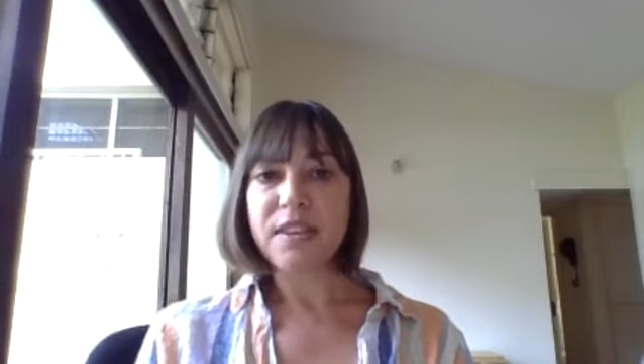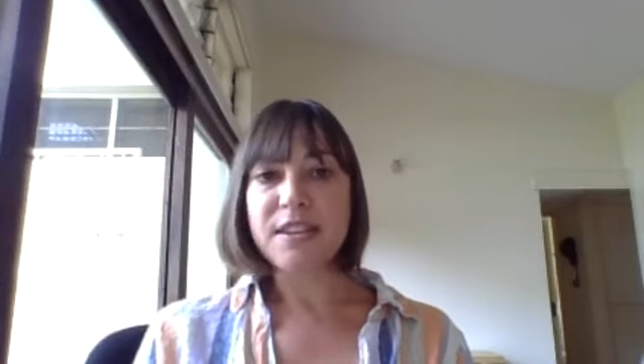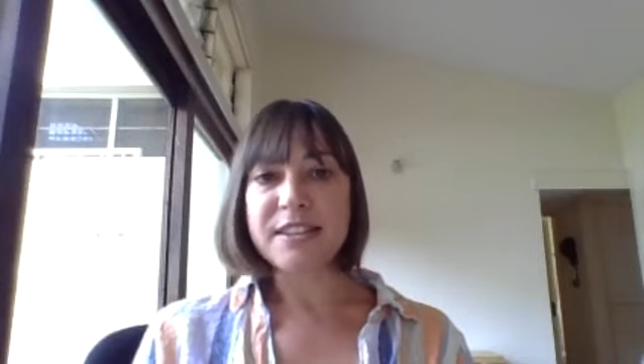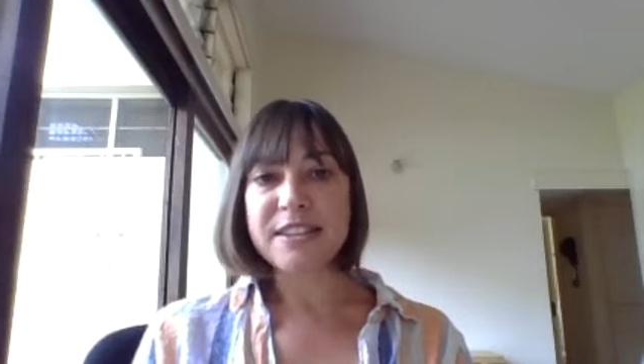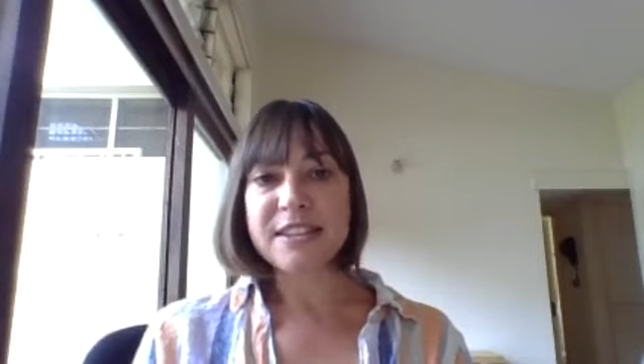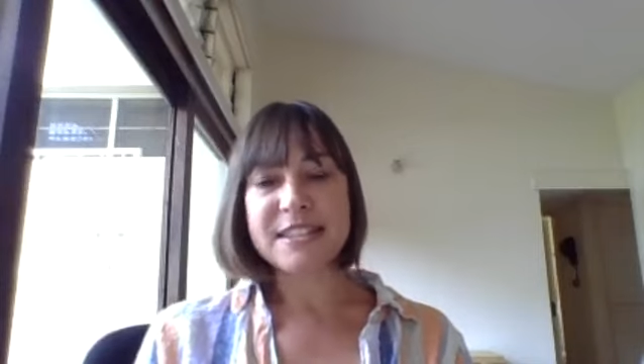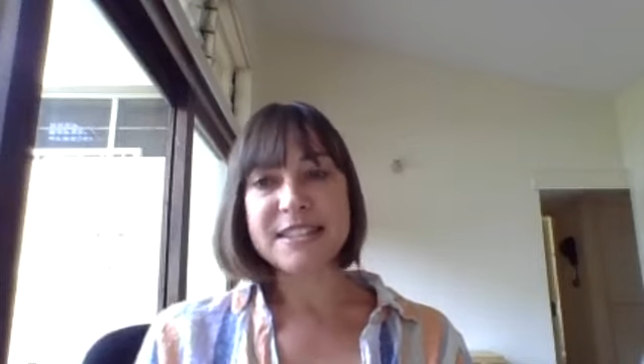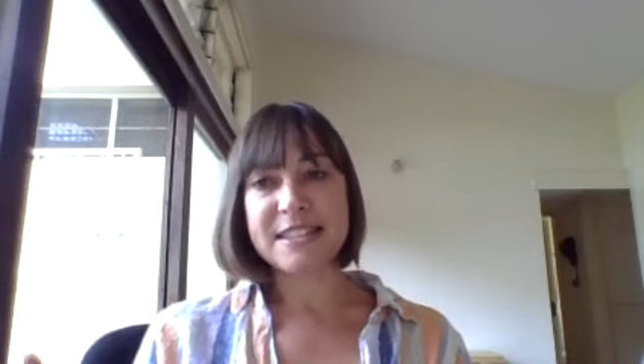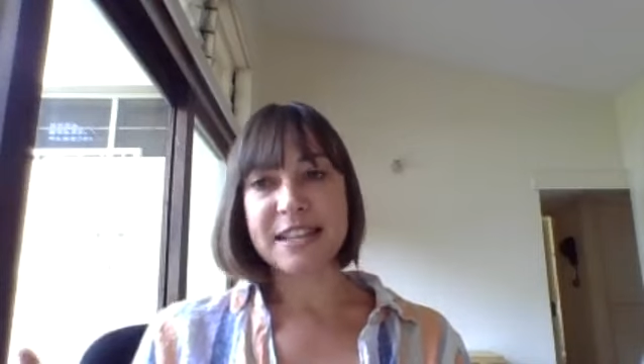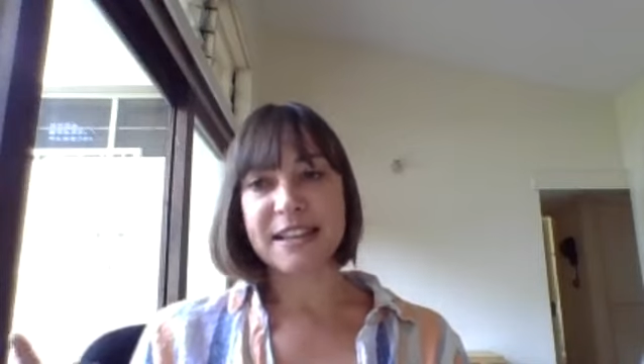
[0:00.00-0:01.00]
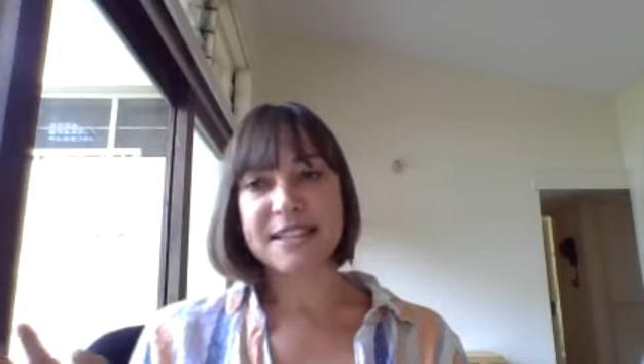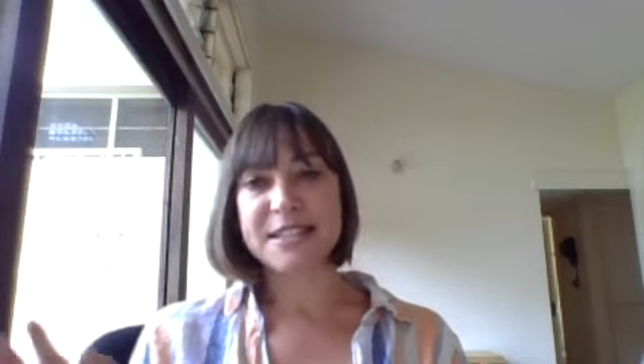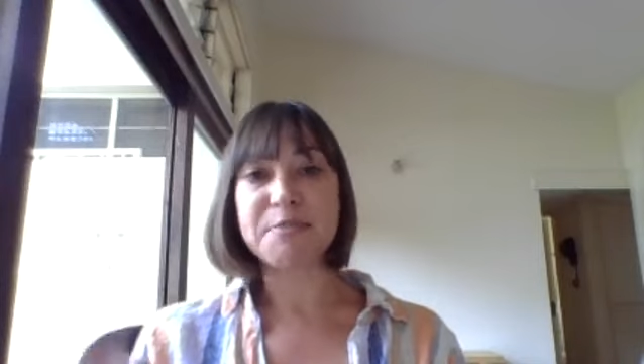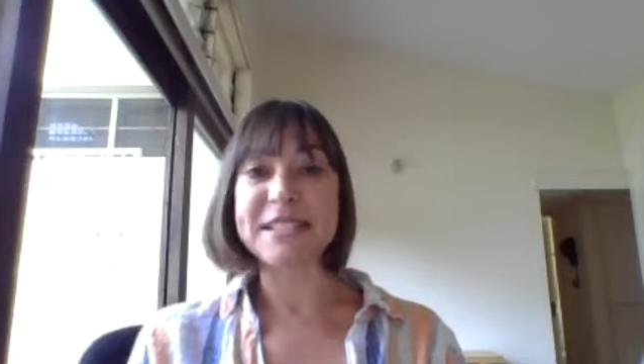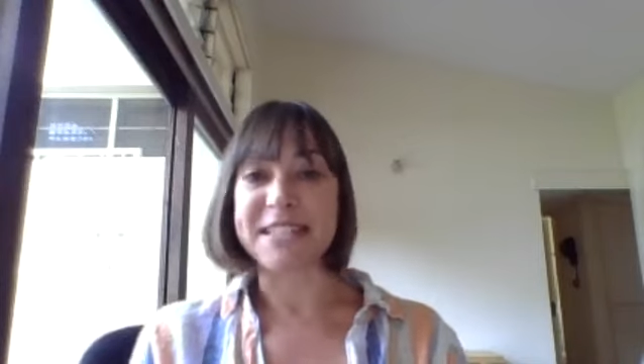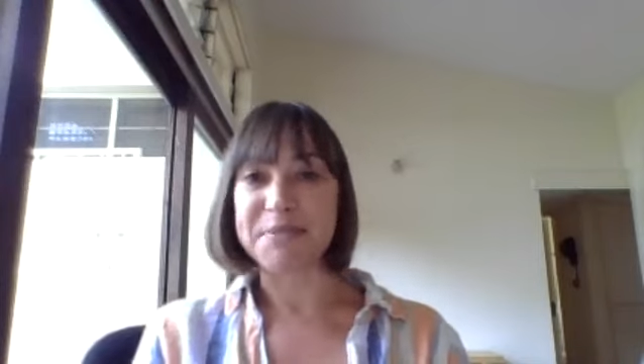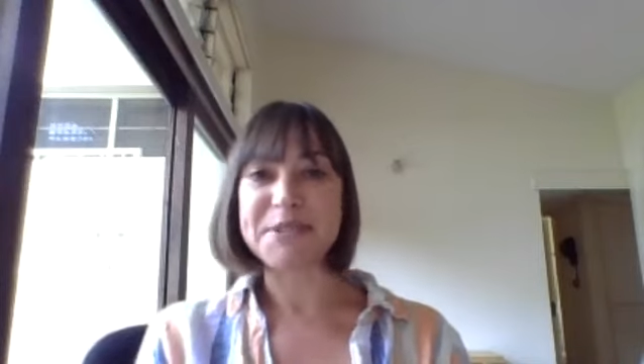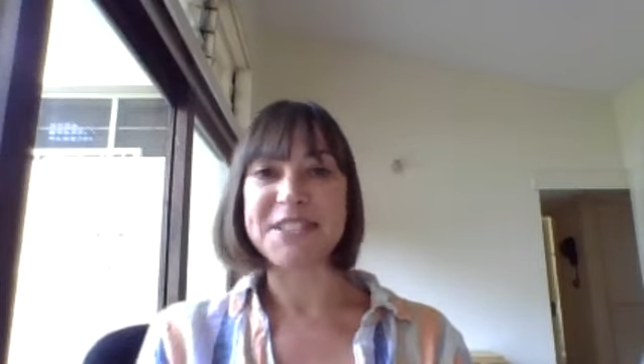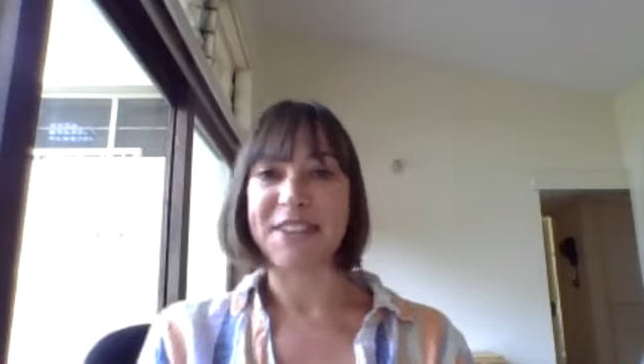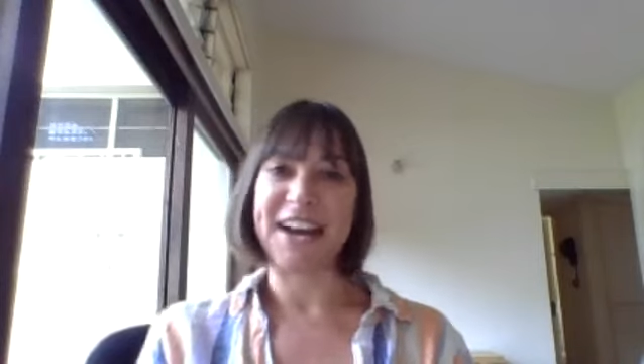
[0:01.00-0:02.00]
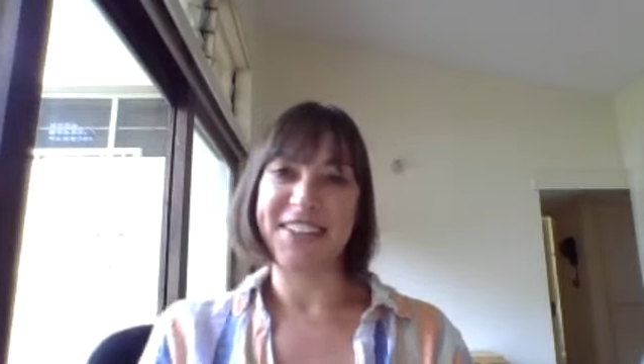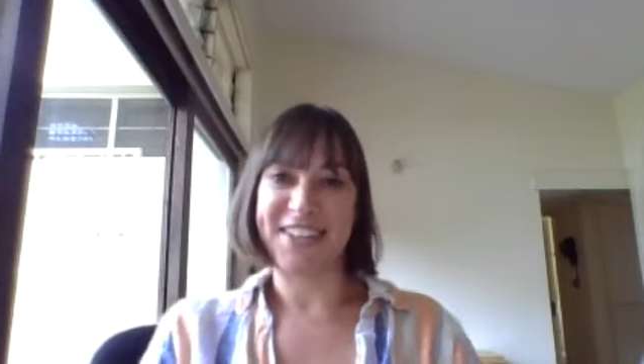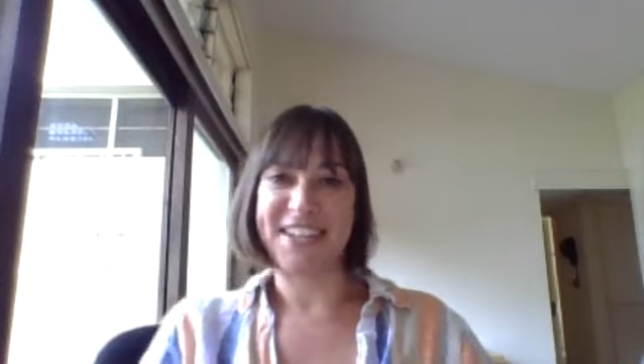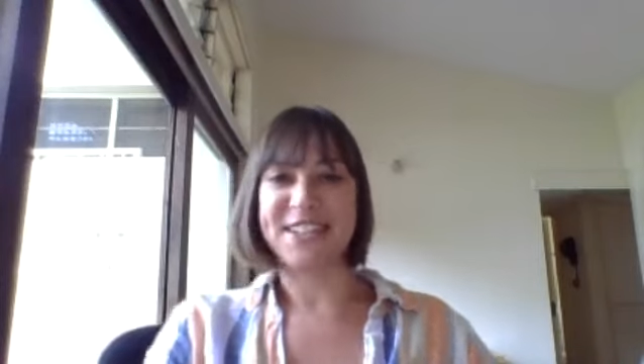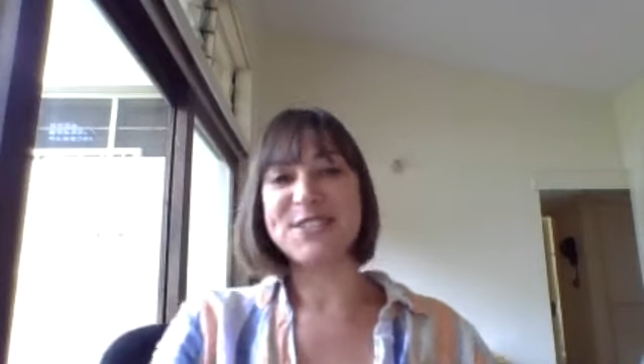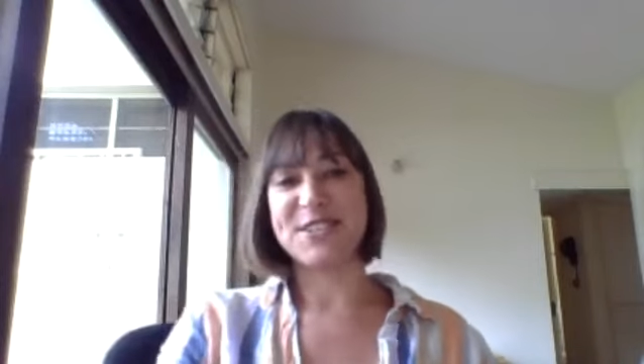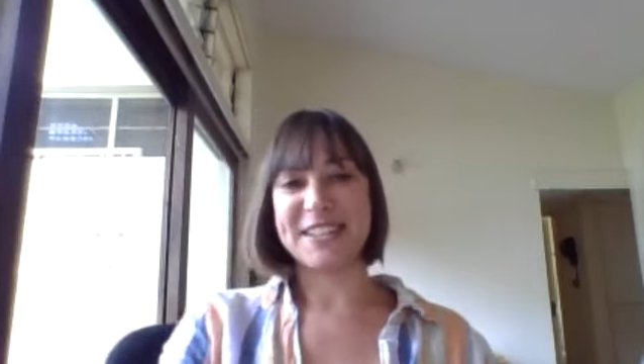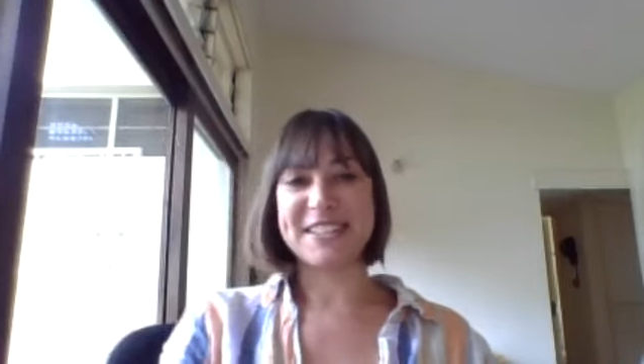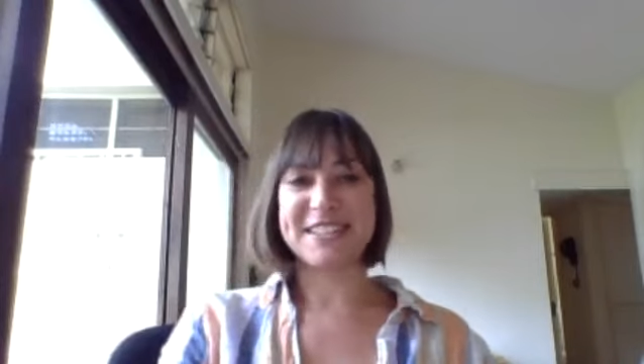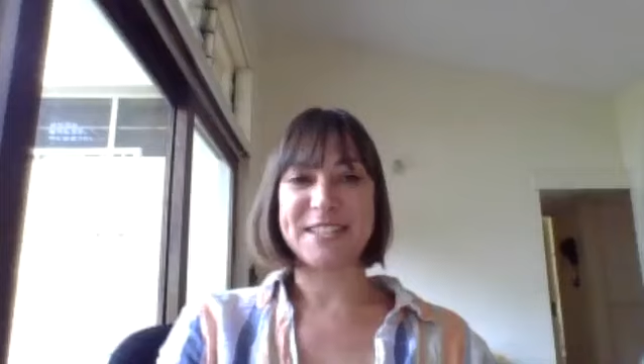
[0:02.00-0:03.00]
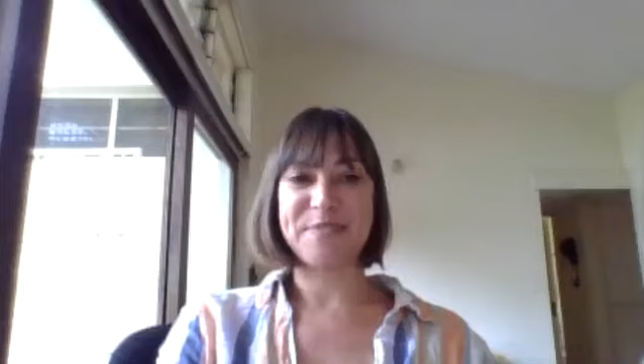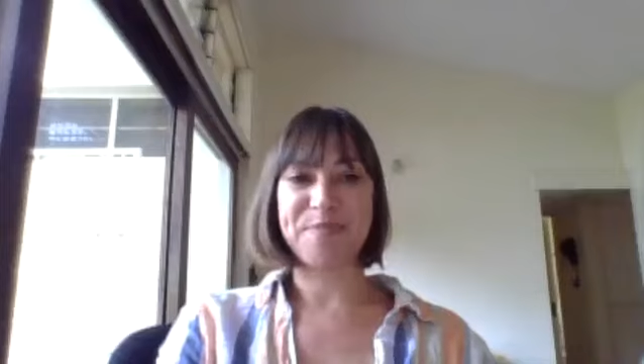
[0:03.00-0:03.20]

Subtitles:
So this is some examples of how you can do this.